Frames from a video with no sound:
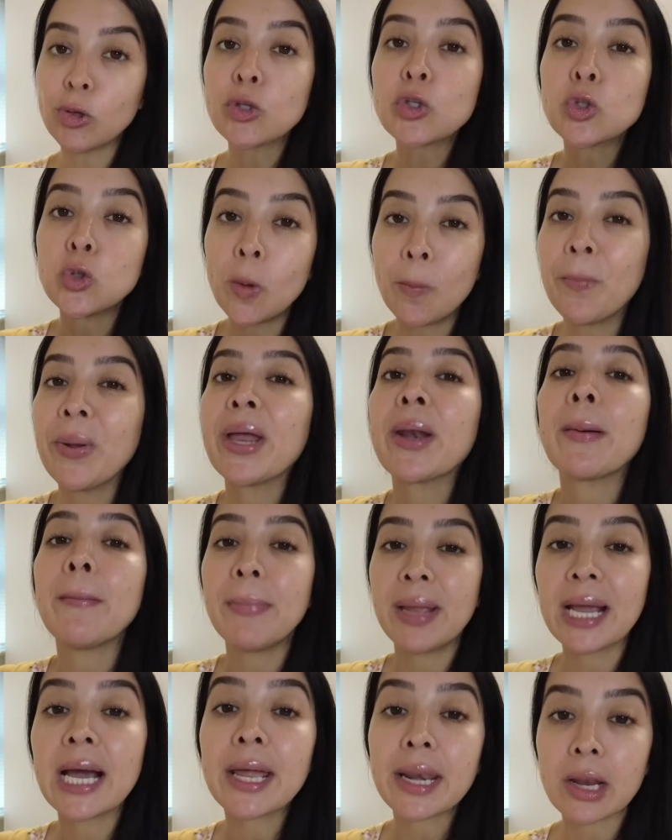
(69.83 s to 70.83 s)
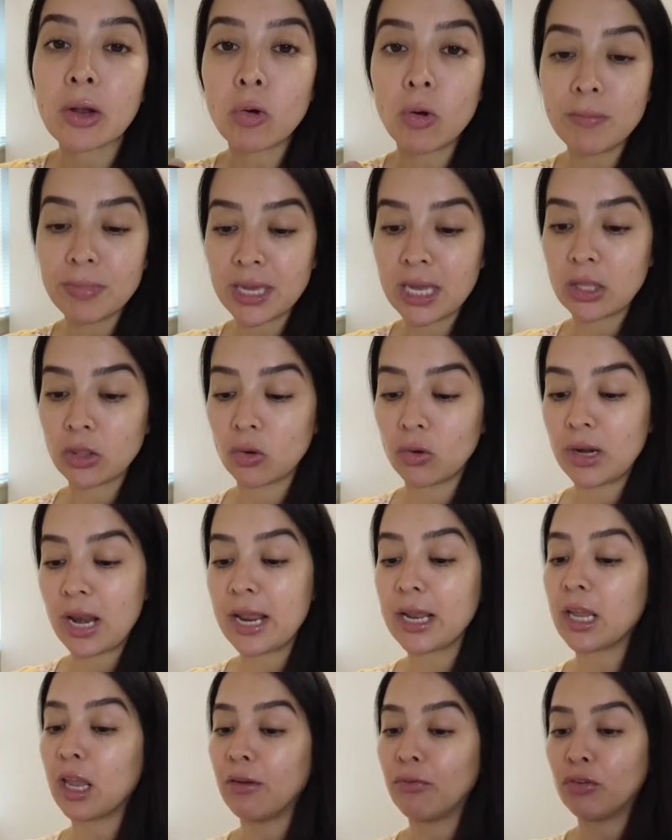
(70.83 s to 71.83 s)
super mega recomiendo.
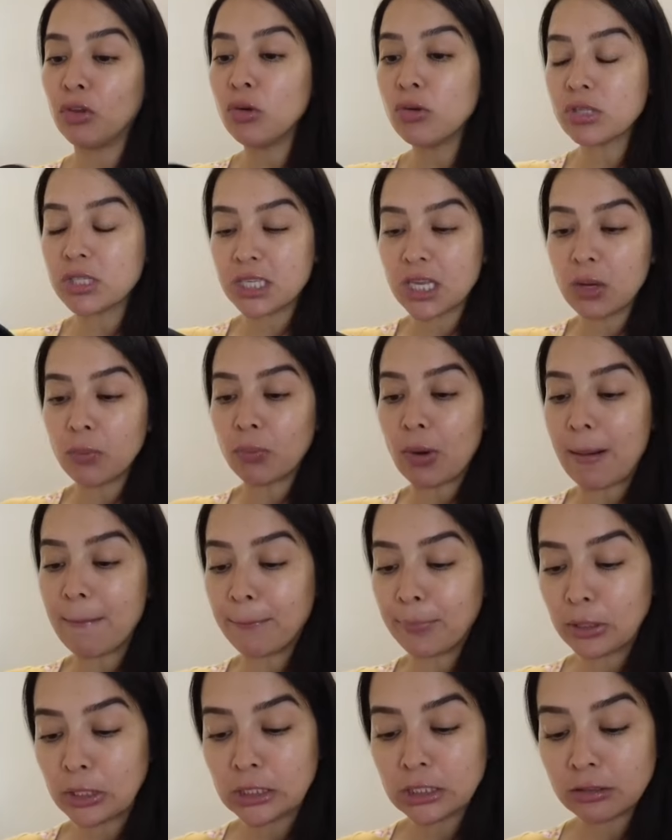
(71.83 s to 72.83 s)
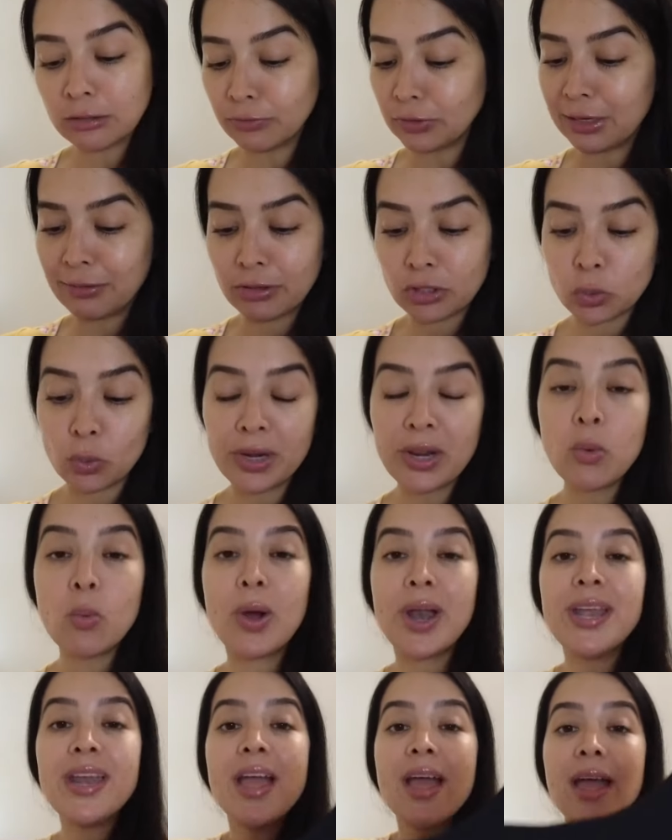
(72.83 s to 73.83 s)
Like, if you see rumpers from Forever 21,